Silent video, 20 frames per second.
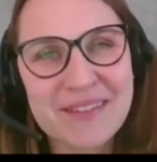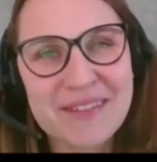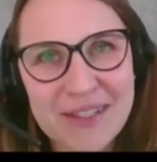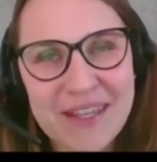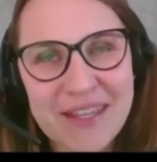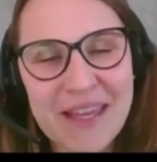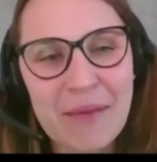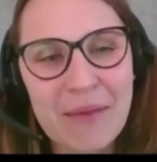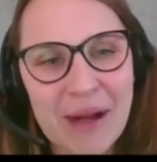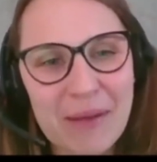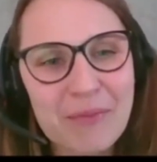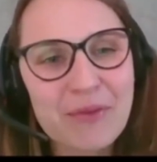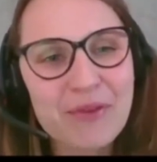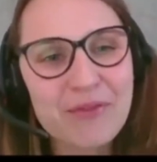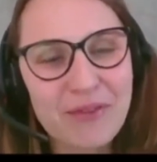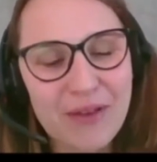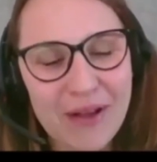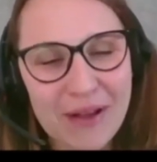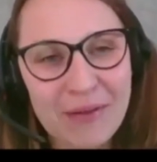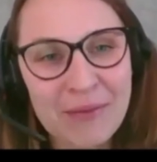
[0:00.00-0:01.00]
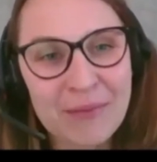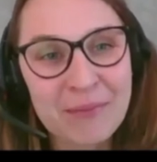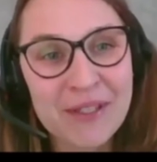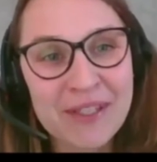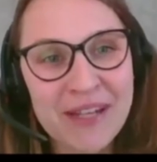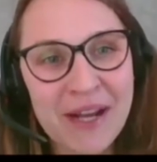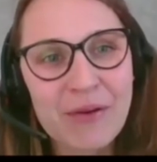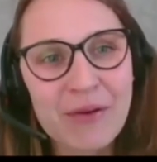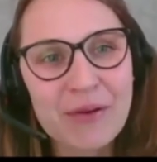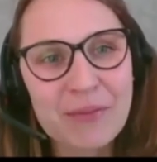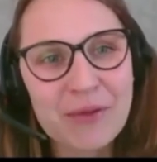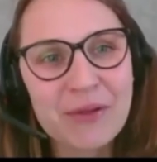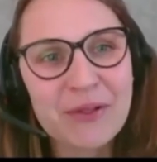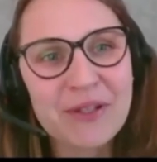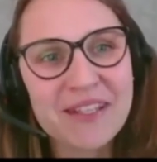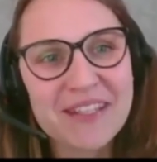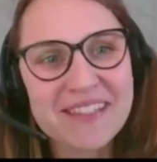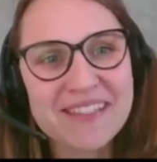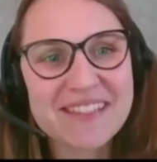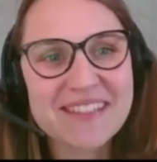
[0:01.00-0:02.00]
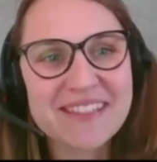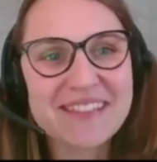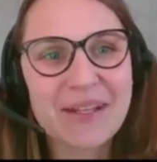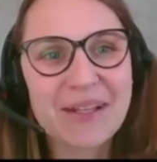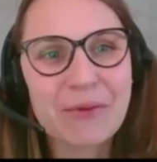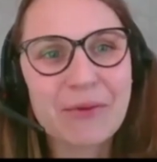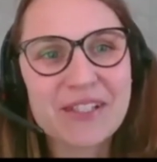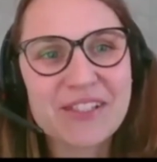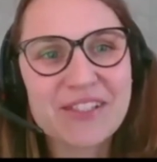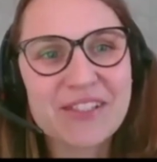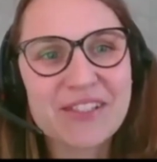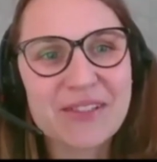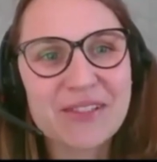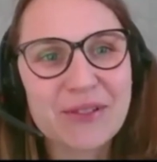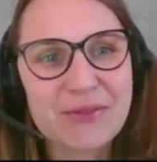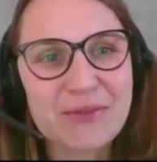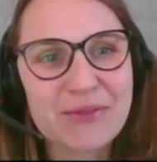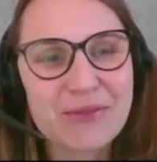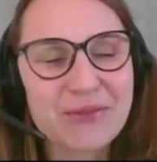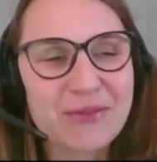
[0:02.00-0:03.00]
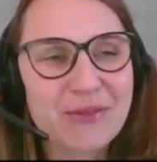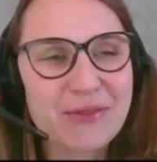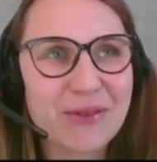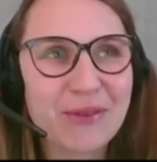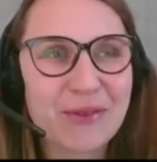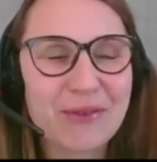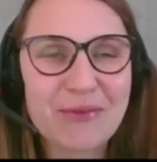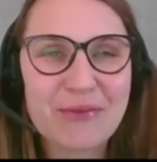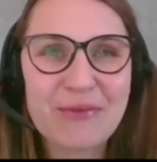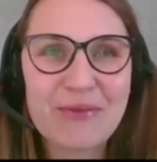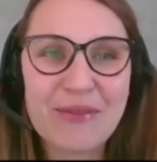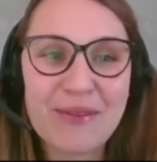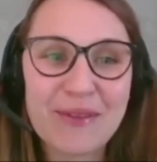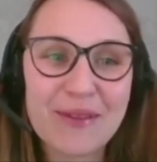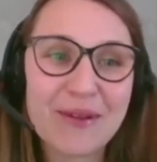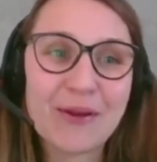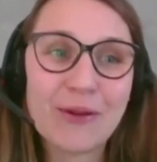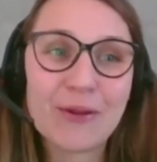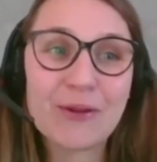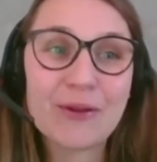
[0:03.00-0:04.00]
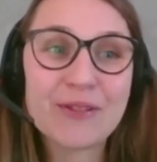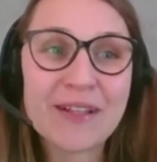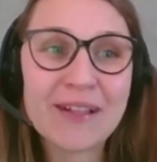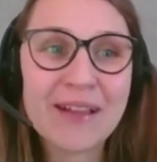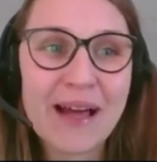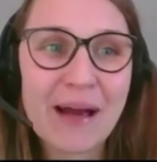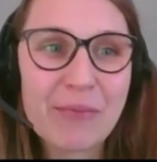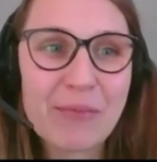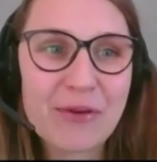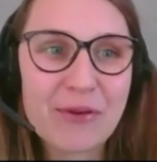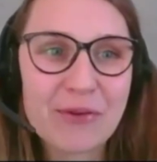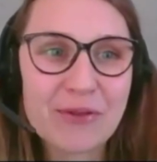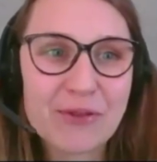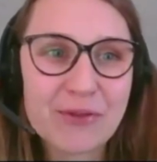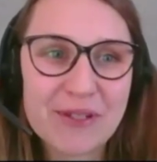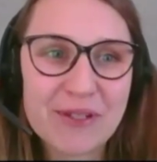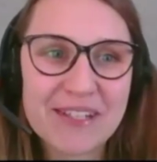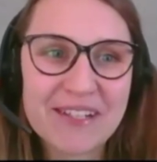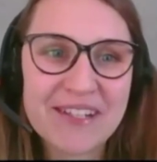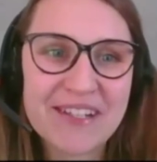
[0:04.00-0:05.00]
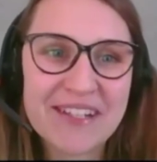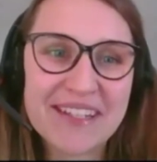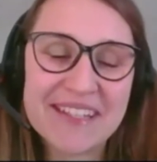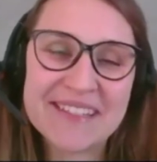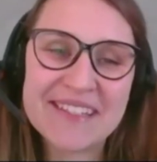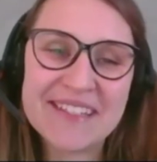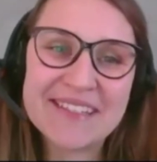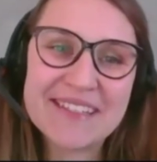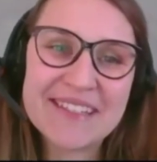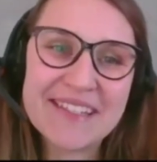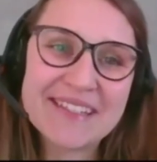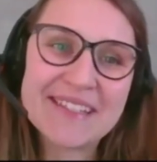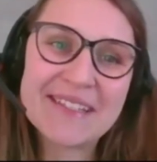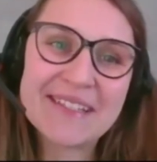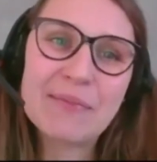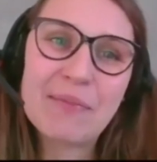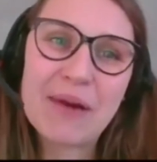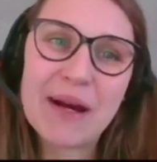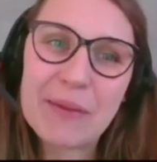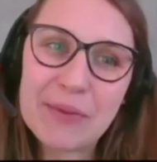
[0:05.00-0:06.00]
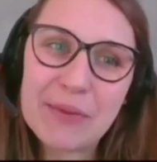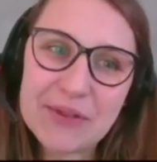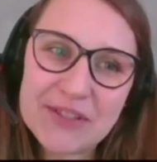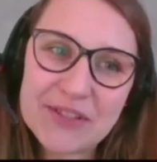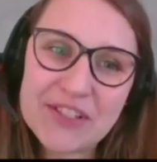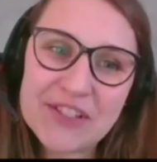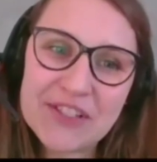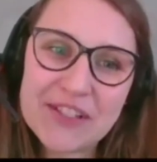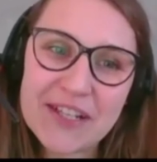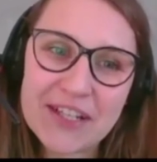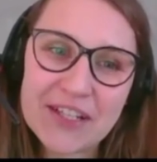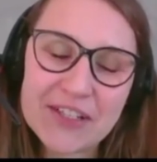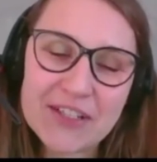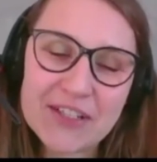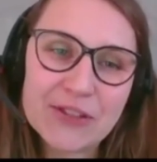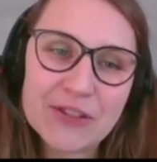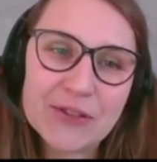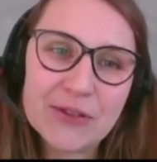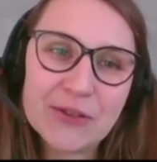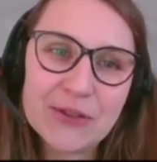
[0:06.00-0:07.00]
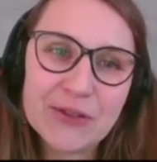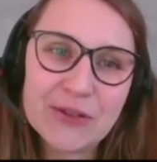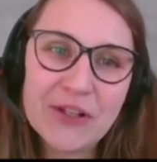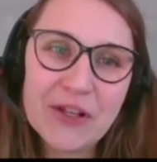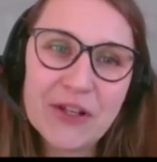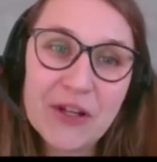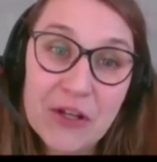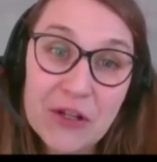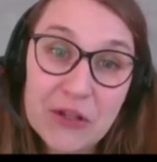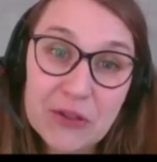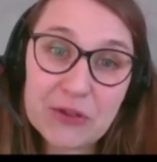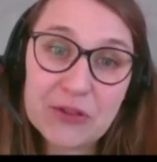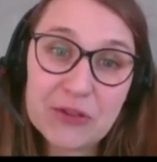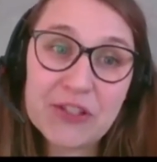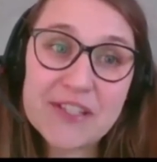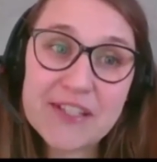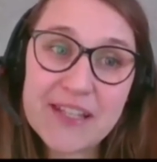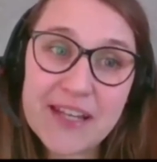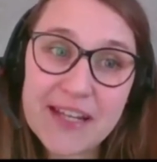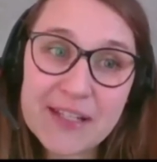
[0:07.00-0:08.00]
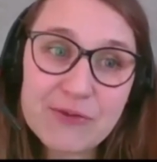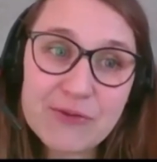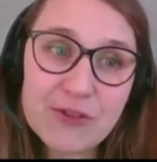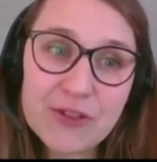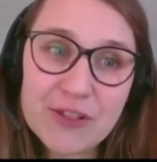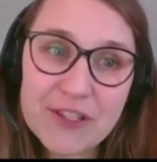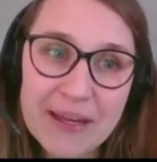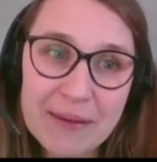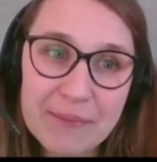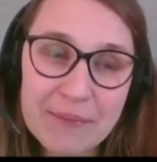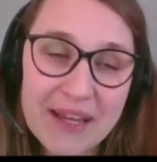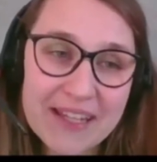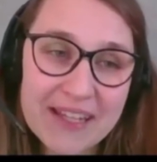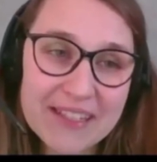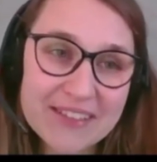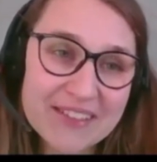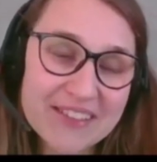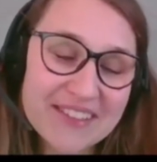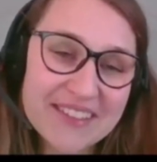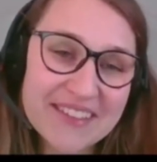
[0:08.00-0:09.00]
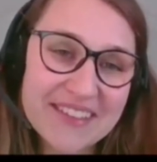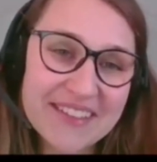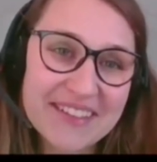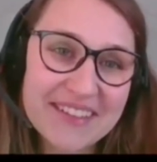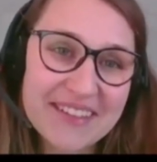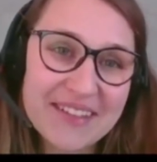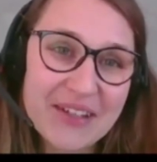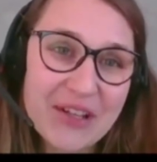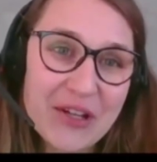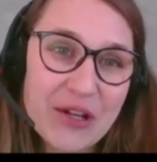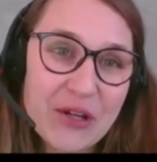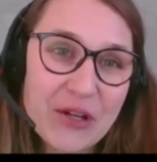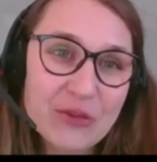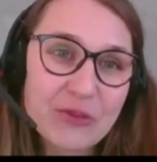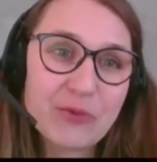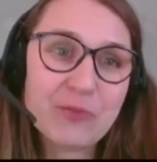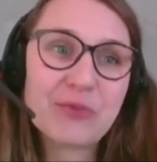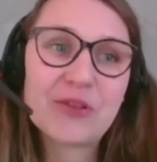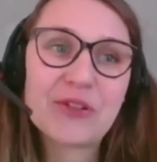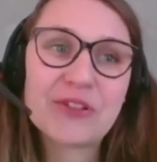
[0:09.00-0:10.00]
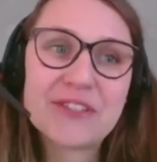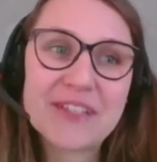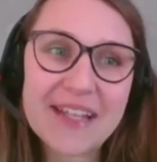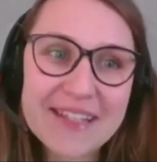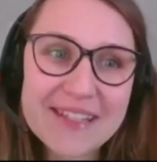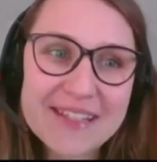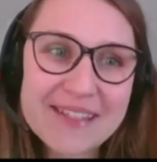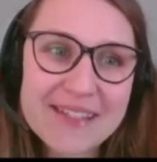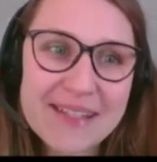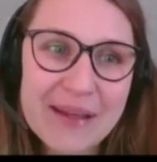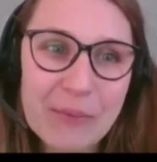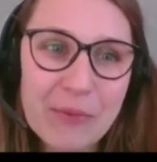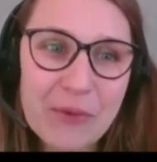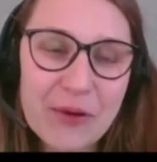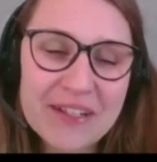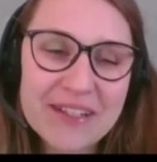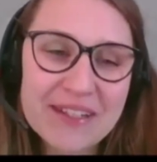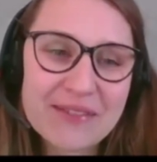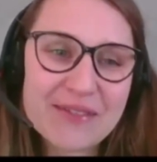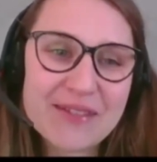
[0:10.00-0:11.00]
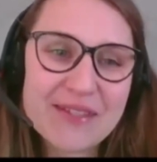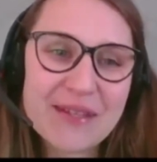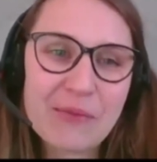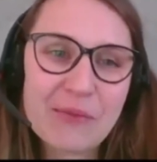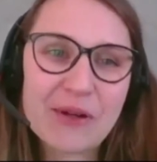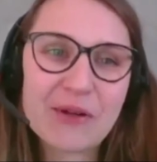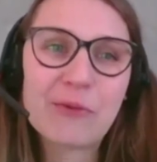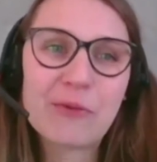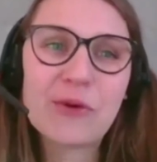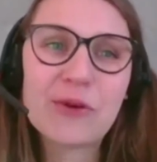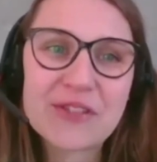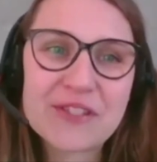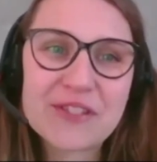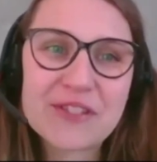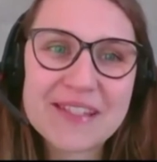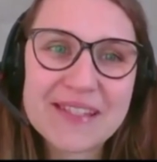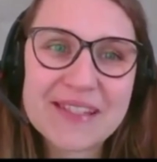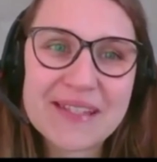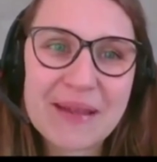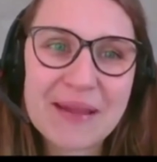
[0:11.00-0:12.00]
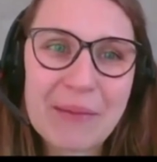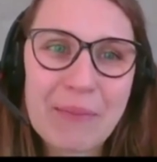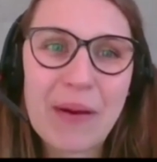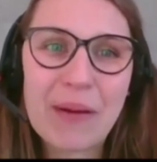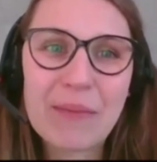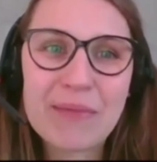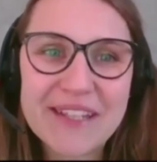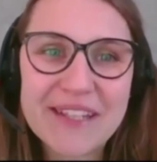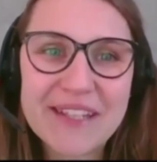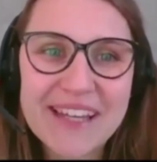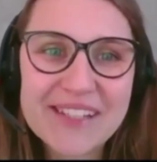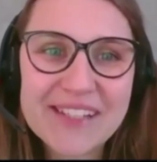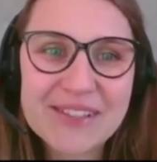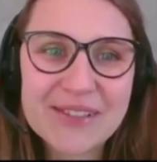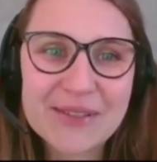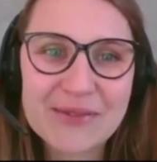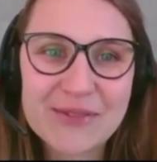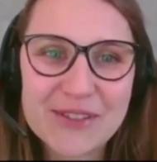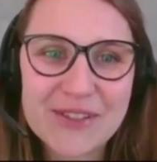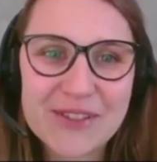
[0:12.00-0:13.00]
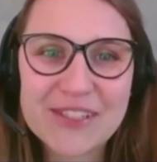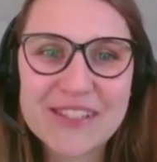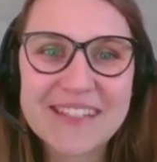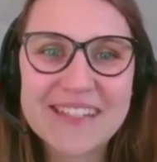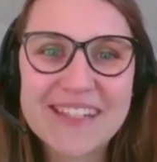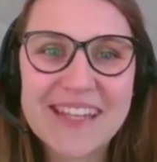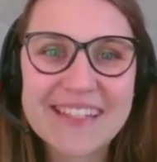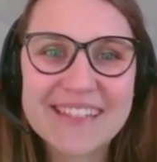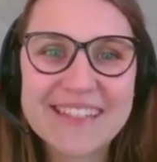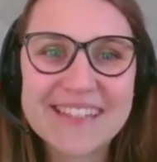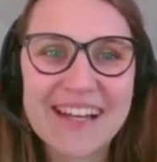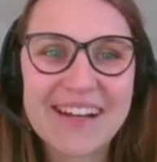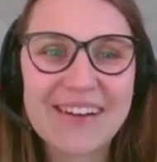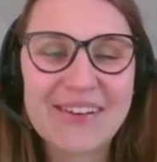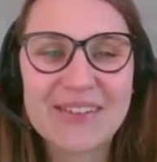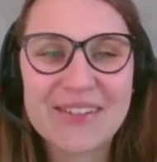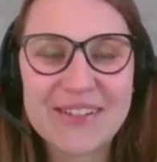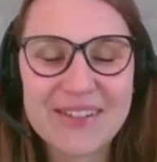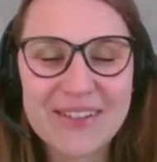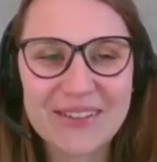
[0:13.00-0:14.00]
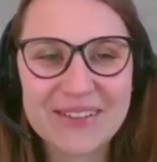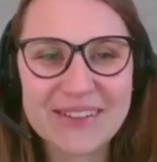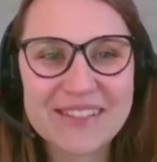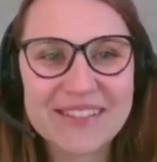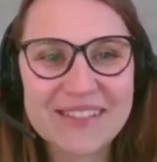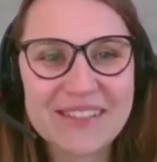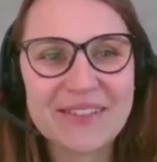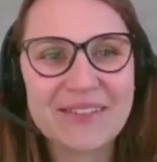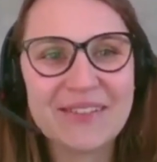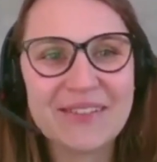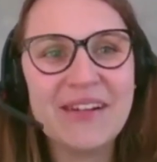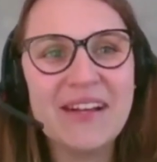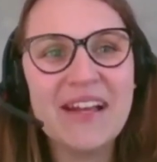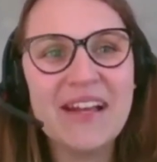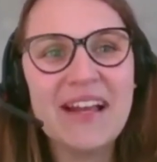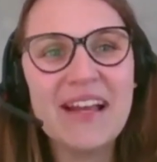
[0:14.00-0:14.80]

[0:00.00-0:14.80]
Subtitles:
came up with in our book is the question of colonial approach. Whether is it my position actually to decide for them and to protect someone if someone wants publication of certain data or not. So